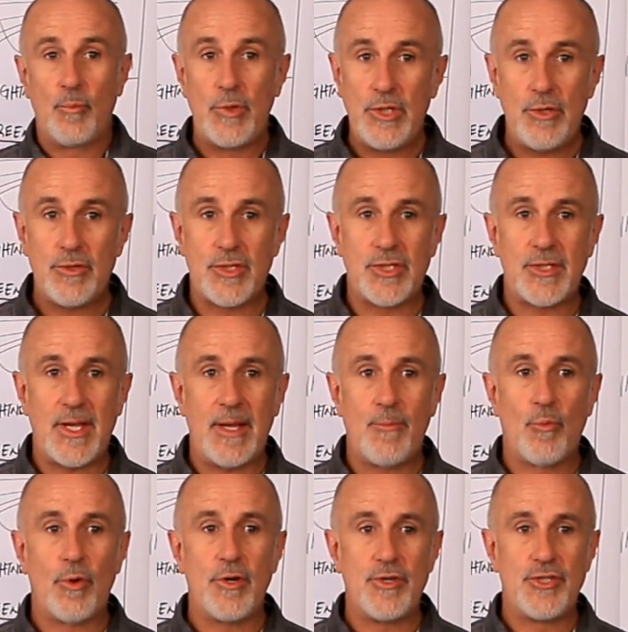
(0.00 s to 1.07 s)
We use the
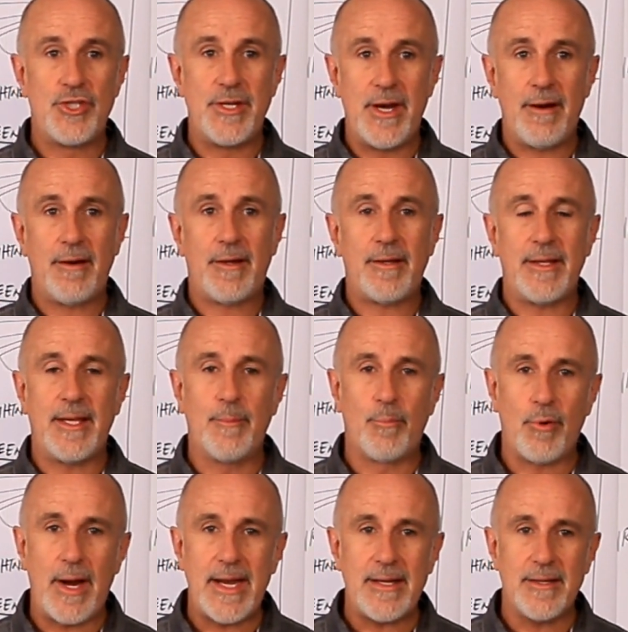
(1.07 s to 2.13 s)
same word generically in
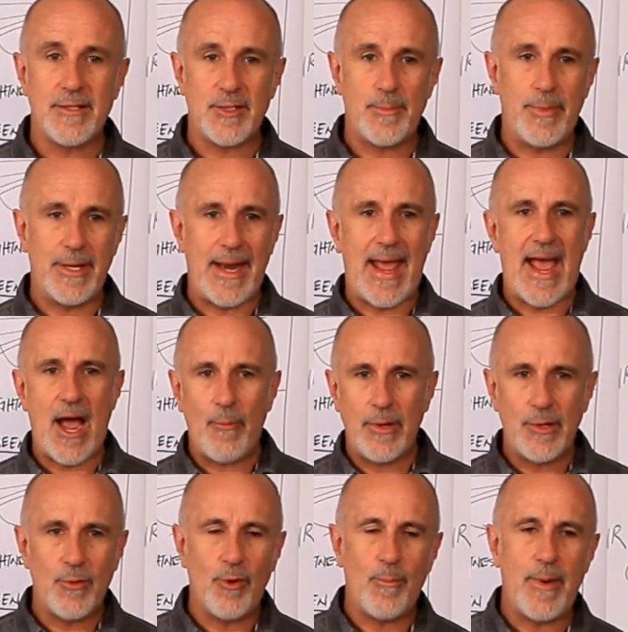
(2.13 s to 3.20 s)
brightness, but how
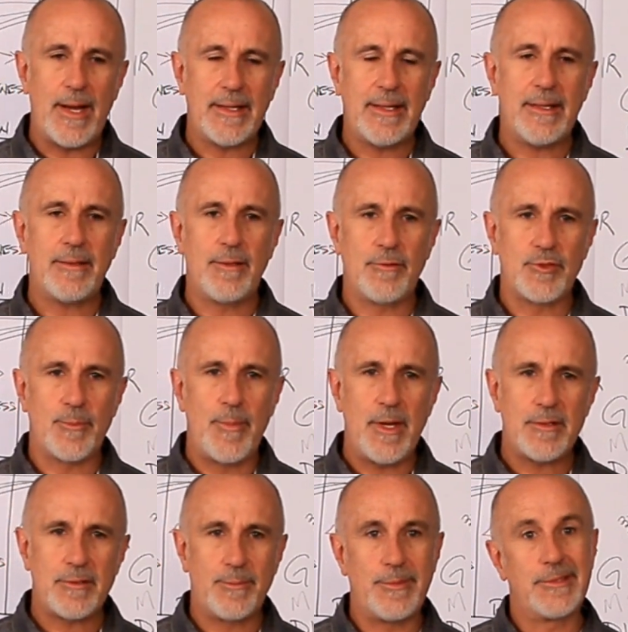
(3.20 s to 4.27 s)
we go about getting those
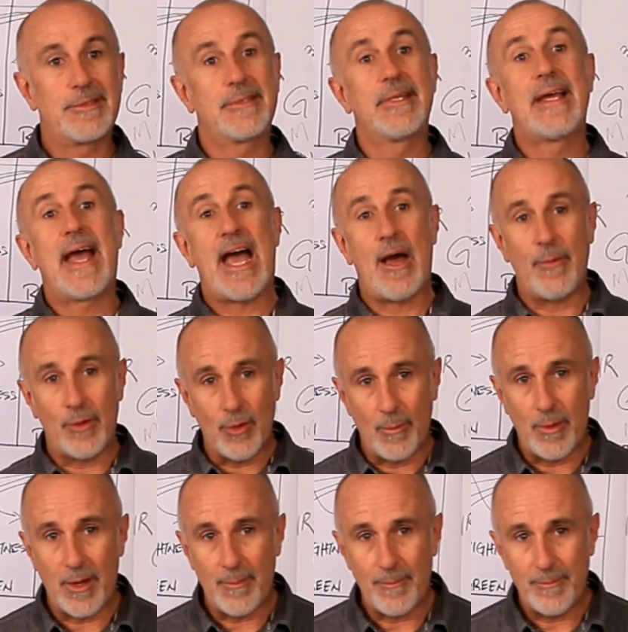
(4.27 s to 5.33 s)
measurements, how we go
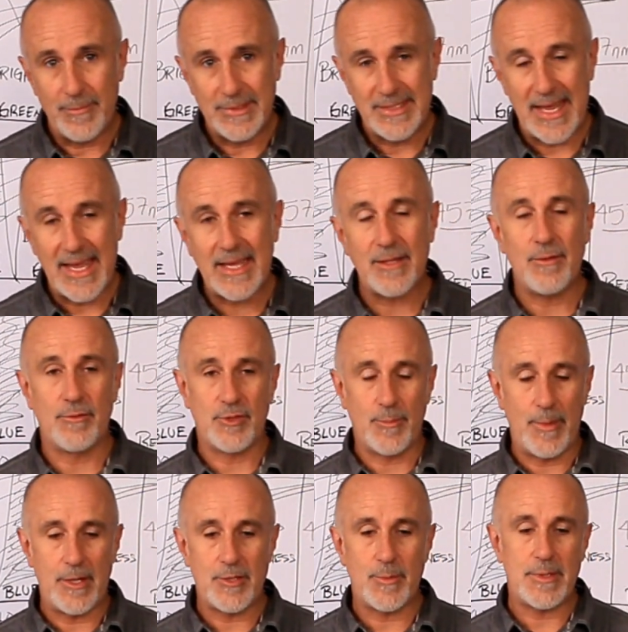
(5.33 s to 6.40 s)
about taking those
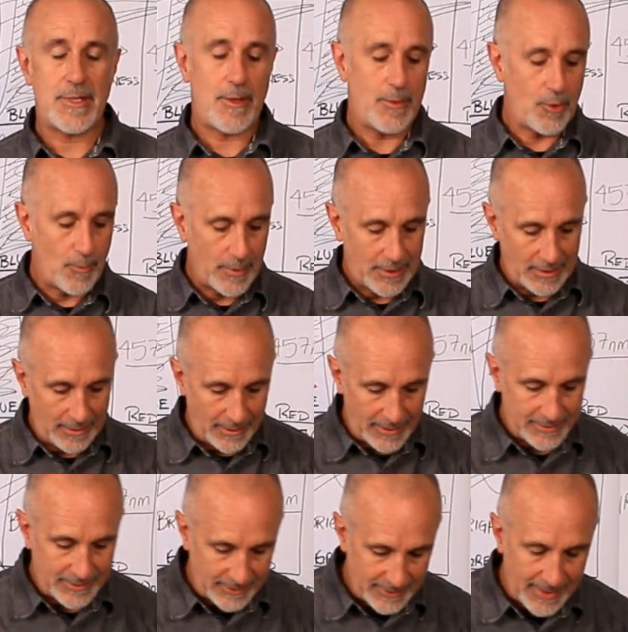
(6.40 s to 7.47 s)
measurements, how we go about
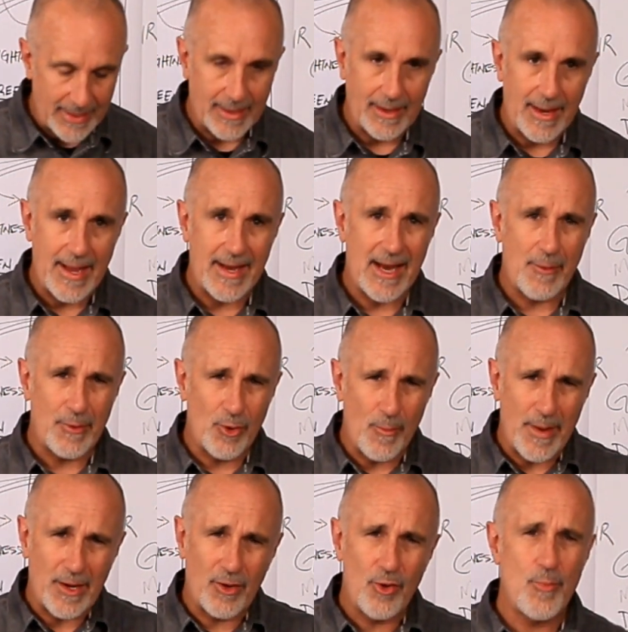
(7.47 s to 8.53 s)
collecting that light, how we go
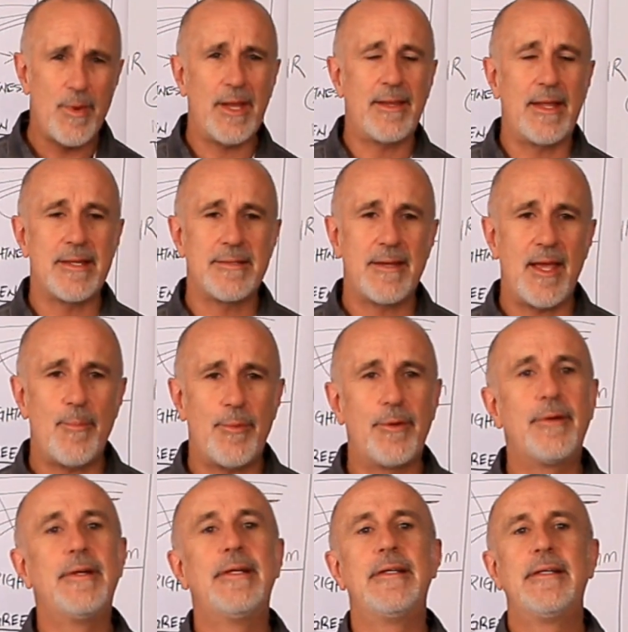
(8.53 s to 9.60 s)
about illuminating that
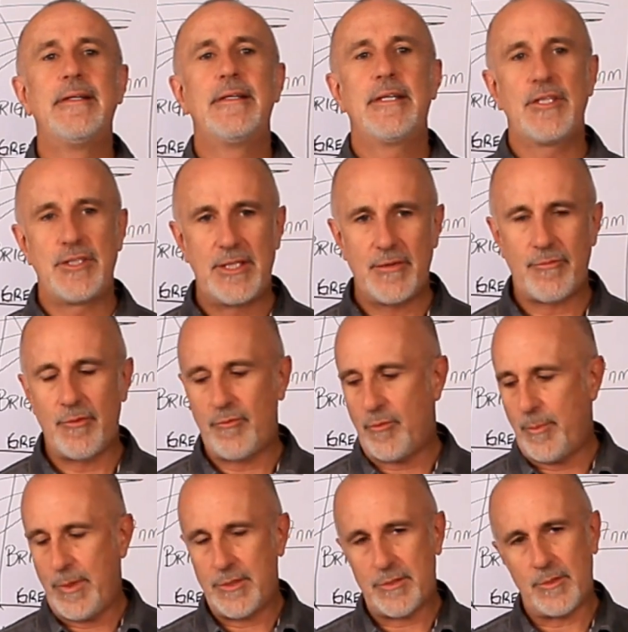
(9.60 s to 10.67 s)
sample is different
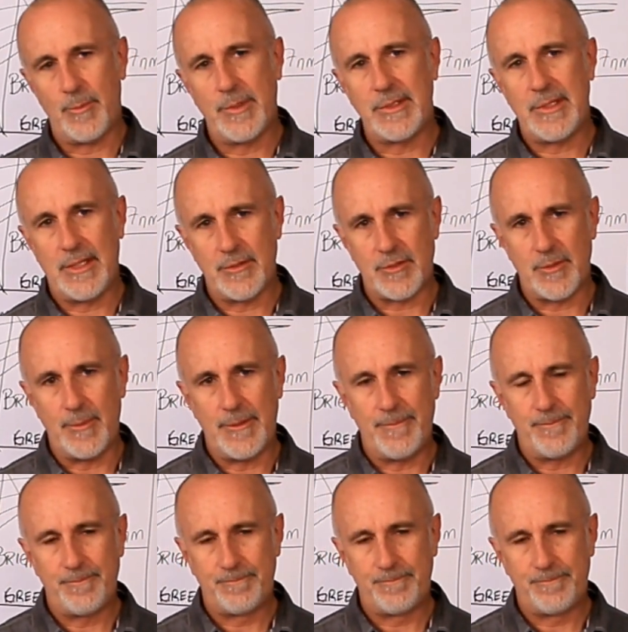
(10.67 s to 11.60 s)
from instrument to instrument.